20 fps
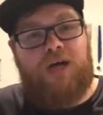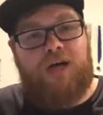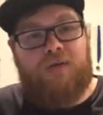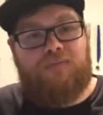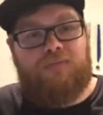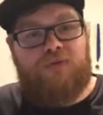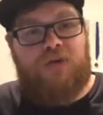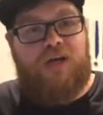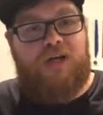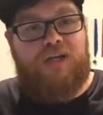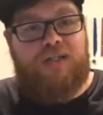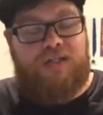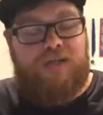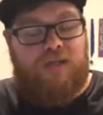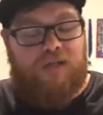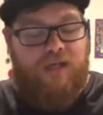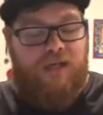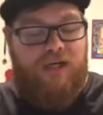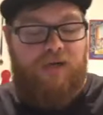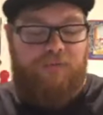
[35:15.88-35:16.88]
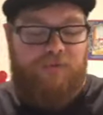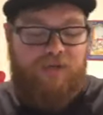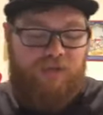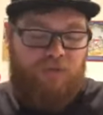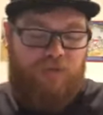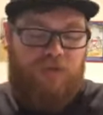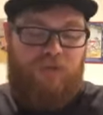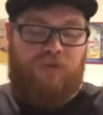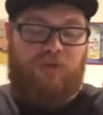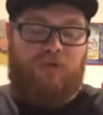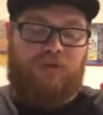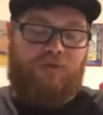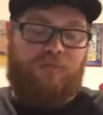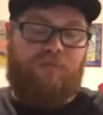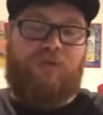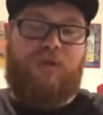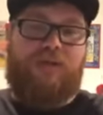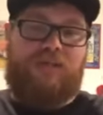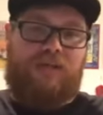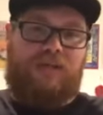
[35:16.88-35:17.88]
trying to suck that up. Because when you
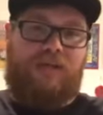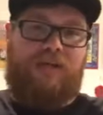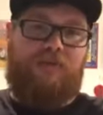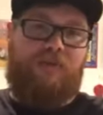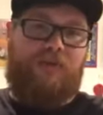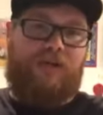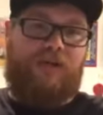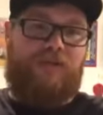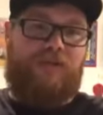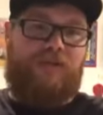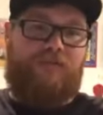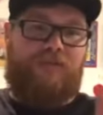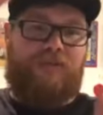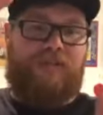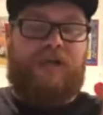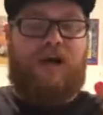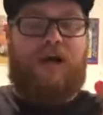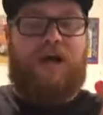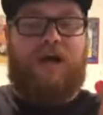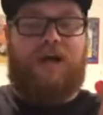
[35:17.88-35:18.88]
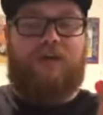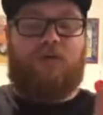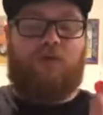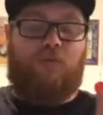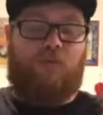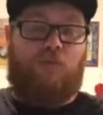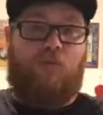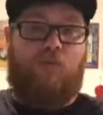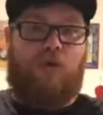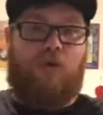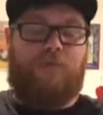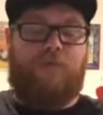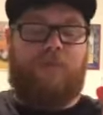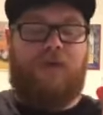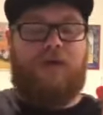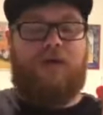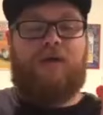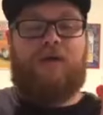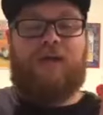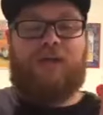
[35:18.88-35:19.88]
compress a liquid, if it's hot or warm,
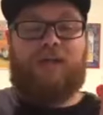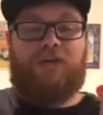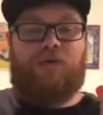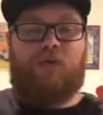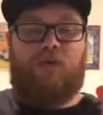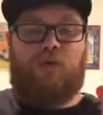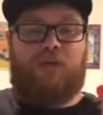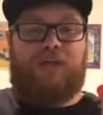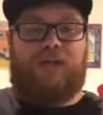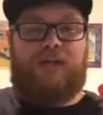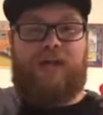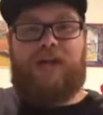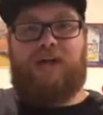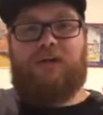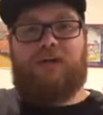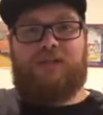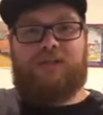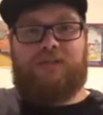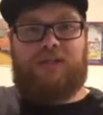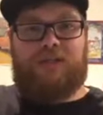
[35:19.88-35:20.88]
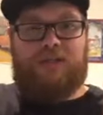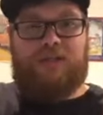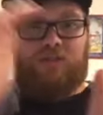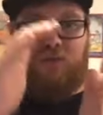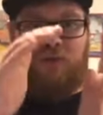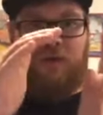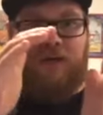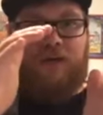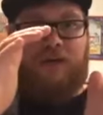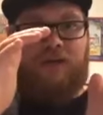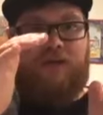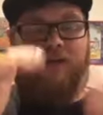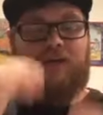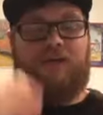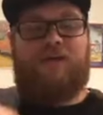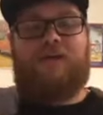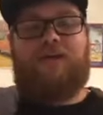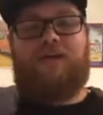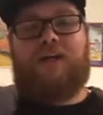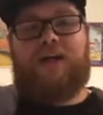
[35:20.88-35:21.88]
and you cool it down, it's going to shrink.
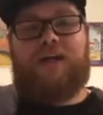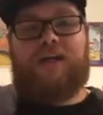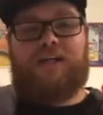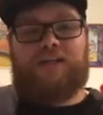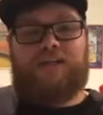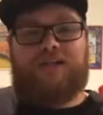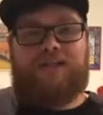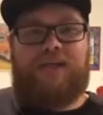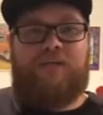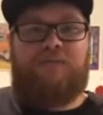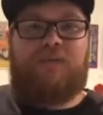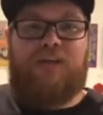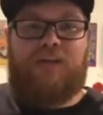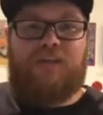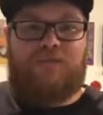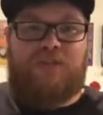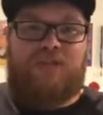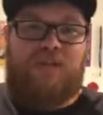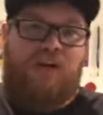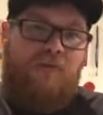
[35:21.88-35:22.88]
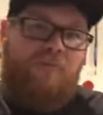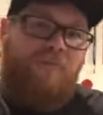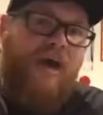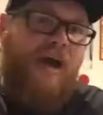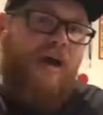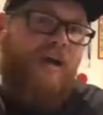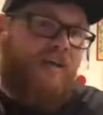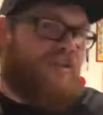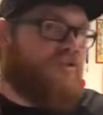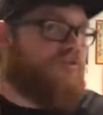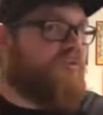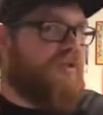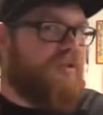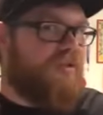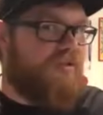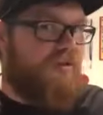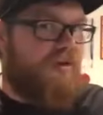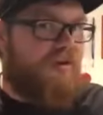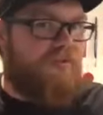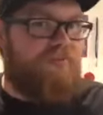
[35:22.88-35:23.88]
And it's the same thing of suck back is what it's
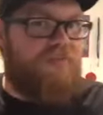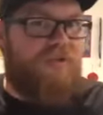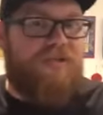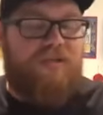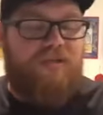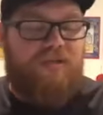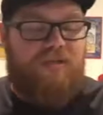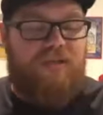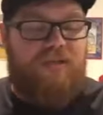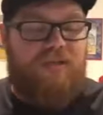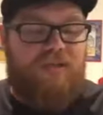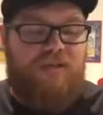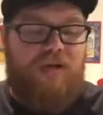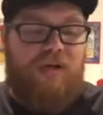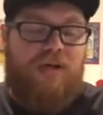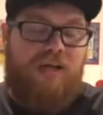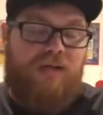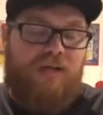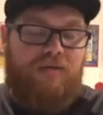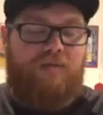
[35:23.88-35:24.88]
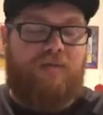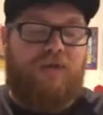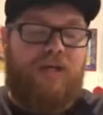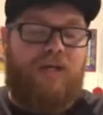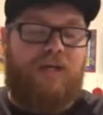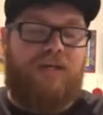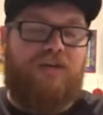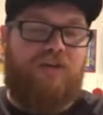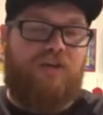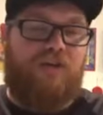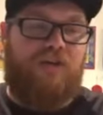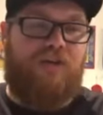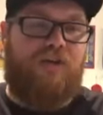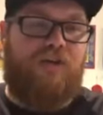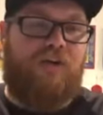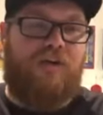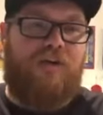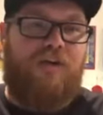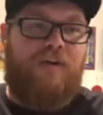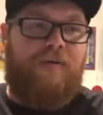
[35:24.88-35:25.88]
called, basically sucking in
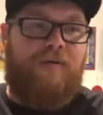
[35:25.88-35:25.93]
your